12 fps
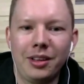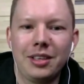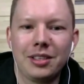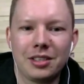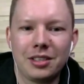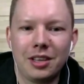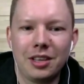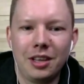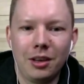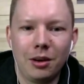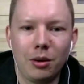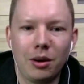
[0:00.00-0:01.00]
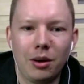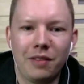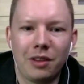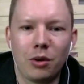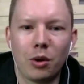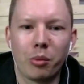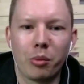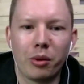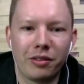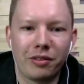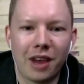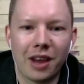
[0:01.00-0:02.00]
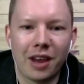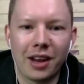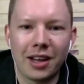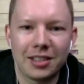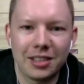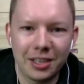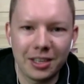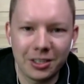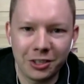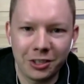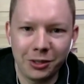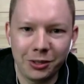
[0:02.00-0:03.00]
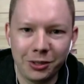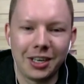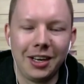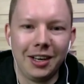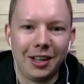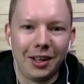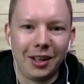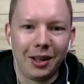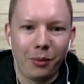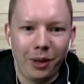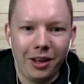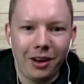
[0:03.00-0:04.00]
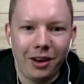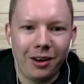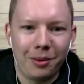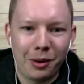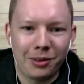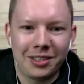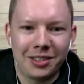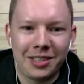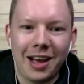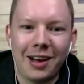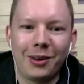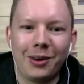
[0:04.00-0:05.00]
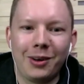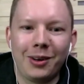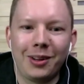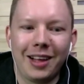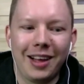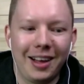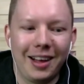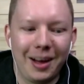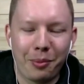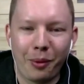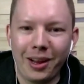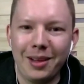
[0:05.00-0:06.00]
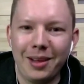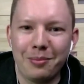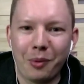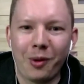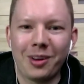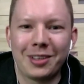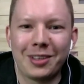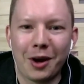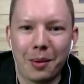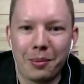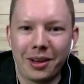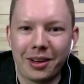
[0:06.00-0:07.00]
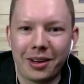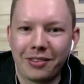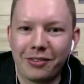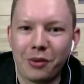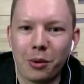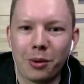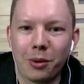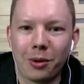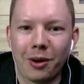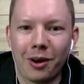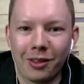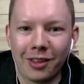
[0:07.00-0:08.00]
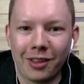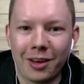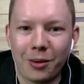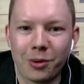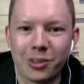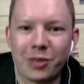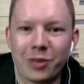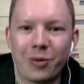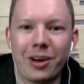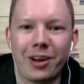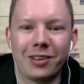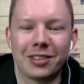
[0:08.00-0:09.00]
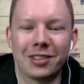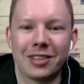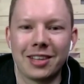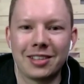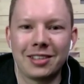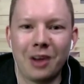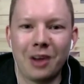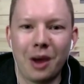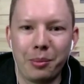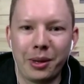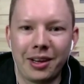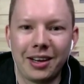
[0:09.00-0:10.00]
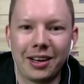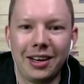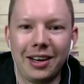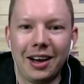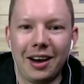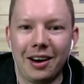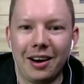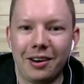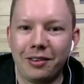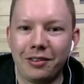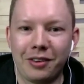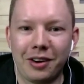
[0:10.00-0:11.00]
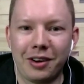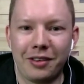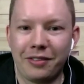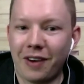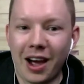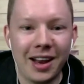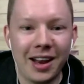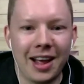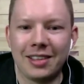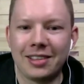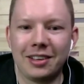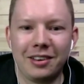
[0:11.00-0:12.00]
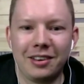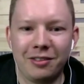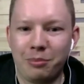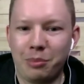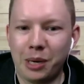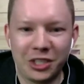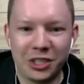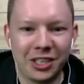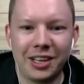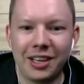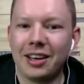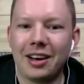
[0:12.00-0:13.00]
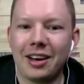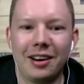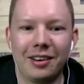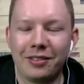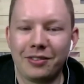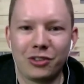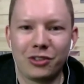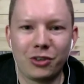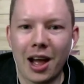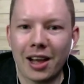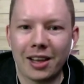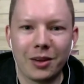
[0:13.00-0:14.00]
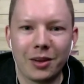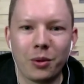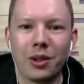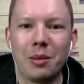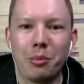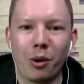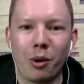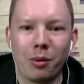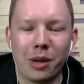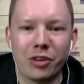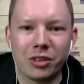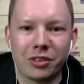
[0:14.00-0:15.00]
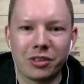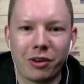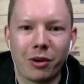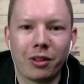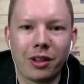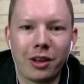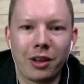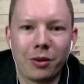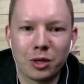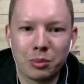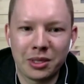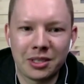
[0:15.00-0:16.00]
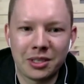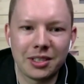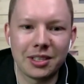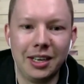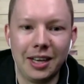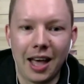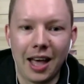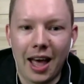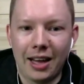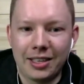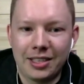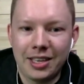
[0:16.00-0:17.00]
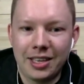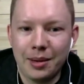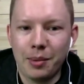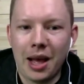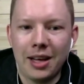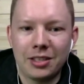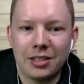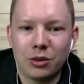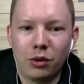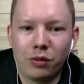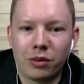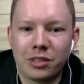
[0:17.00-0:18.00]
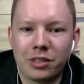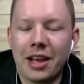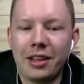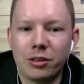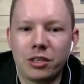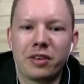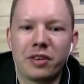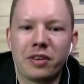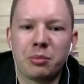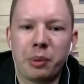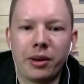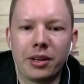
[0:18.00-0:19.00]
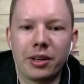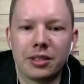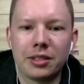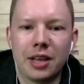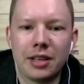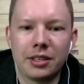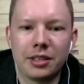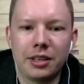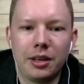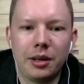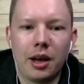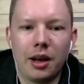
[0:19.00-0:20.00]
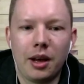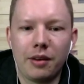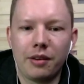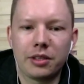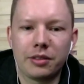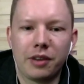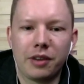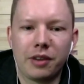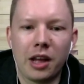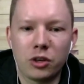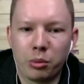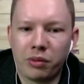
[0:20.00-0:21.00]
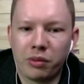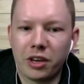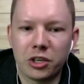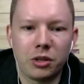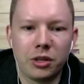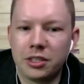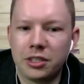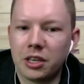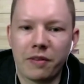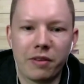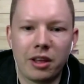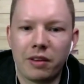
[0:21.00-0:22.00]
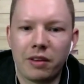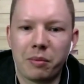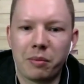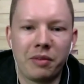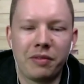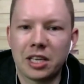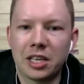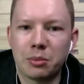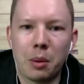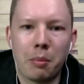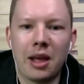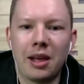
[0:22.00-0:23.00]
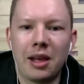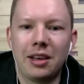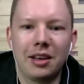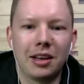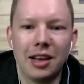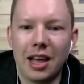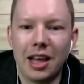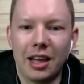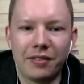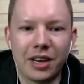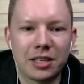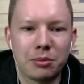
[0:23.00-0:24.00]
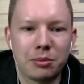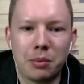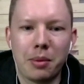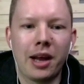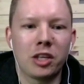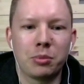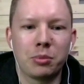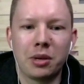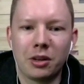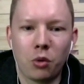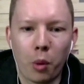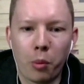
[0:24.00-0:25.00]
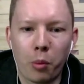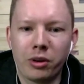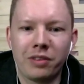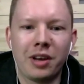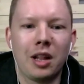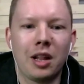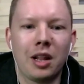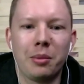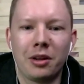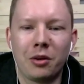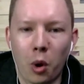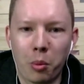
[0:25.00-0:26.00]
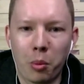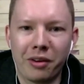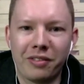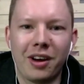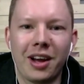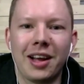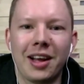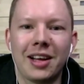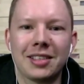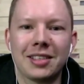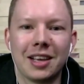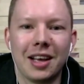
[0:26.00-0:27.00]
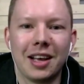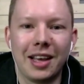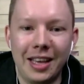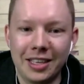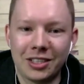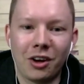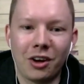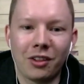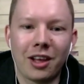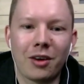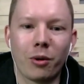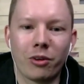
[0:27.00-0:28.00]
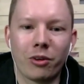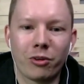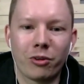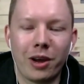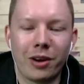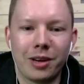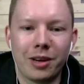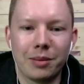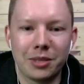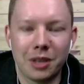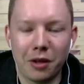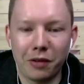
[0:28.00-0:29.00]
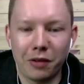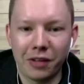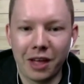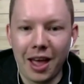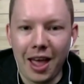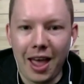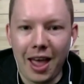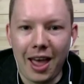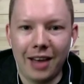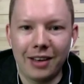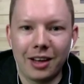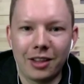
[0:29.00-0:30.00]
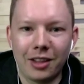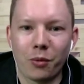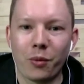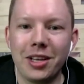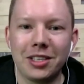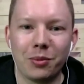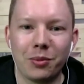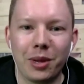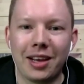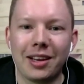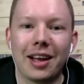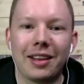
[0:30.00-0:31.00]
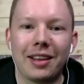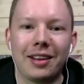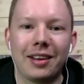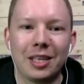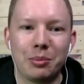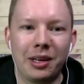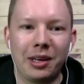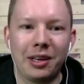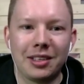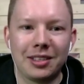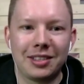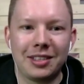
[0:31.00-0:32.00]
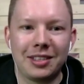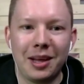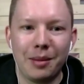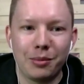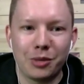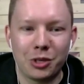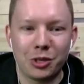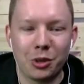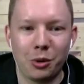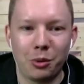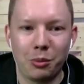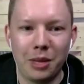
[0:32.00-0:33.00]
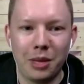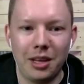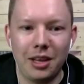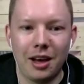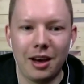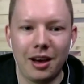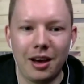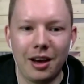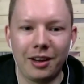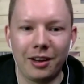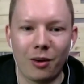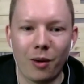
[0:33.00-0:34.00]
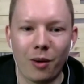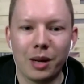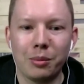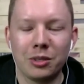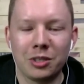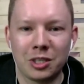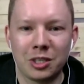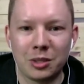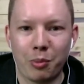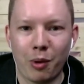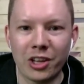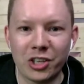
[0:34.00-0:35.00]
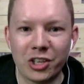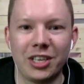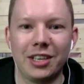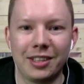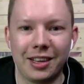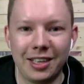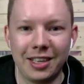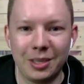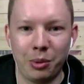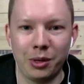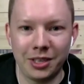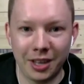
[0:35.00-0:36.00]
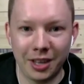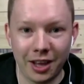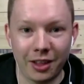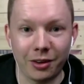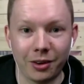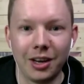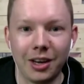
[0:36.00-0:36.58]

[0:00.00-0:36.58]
He is the CEO of the Corporate Finance Institute. We are about to tackle uh, a pretty important topic for online course creators, and that's the topic of, of finance, of budgeting, of tracking really important metrics for your online course business. And Tim has over 10 years of experience as a uh, as a financial professional. He's done everything from investment banking, investment management, corporate development, corporate finance. He's an online course creator himself. And uh, the reason we connected is because Tim showed me uh, an incredible spreadsheet that he's put together.